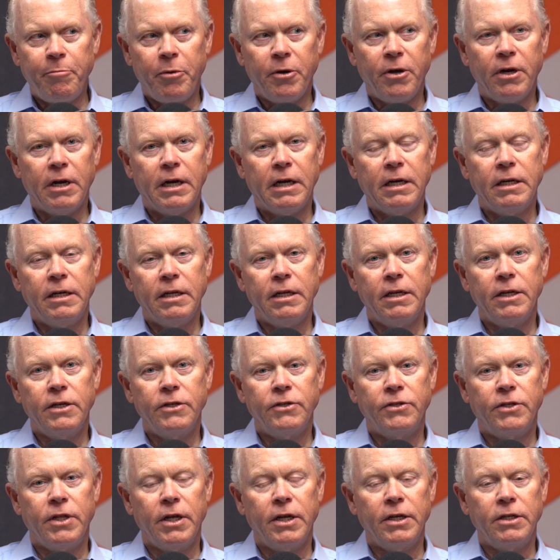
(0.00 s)
part
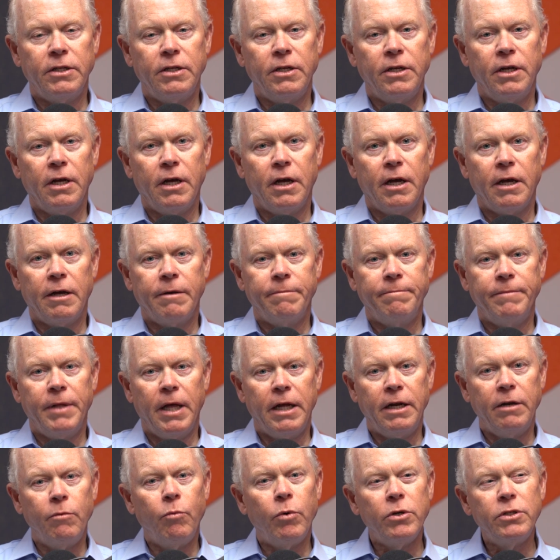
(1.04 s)
is that,
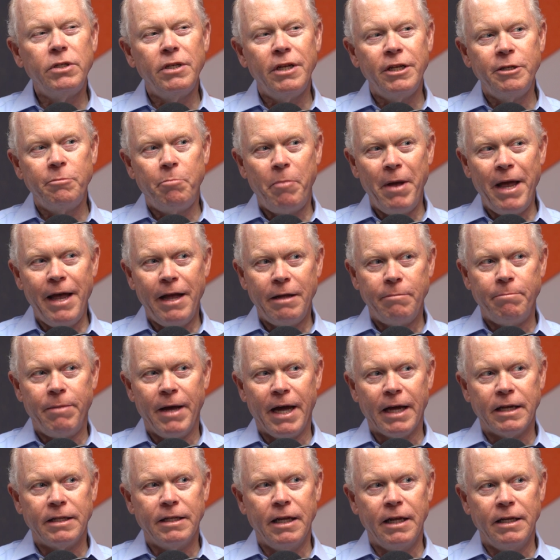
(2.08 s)
and it wasn't as bad
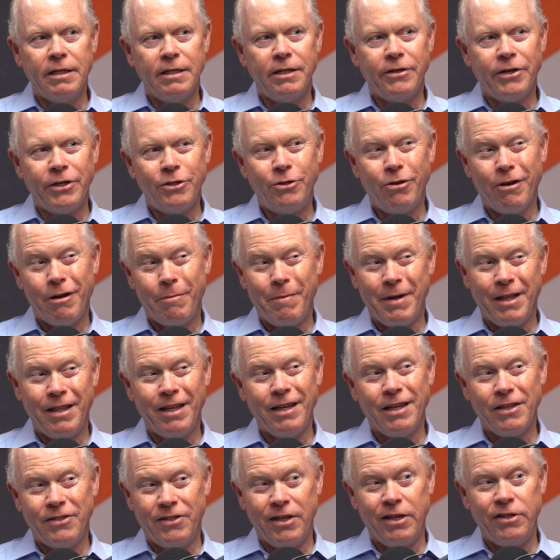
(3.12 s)
back then. I talk about
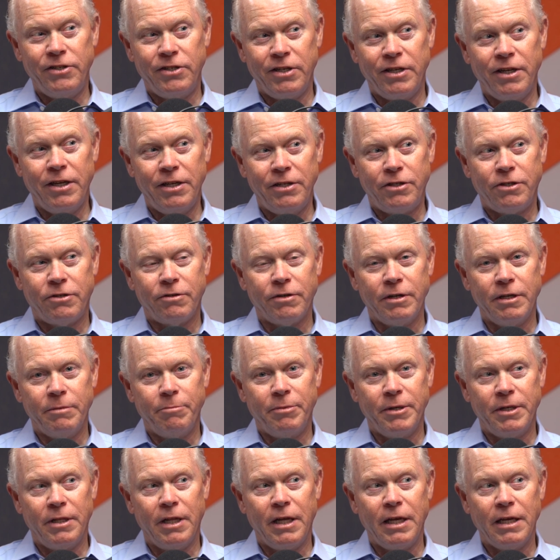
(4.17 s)
like it's ancient history,
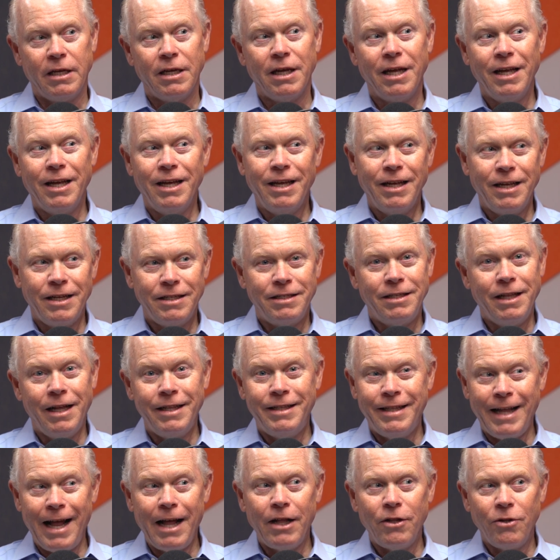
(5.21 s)
but like it's
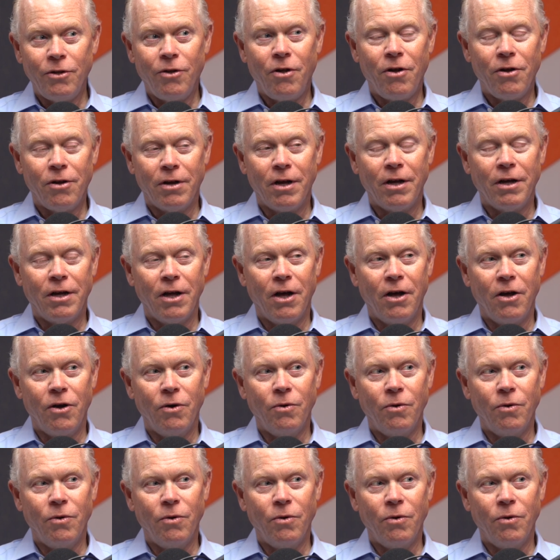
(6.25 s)
not that long ago.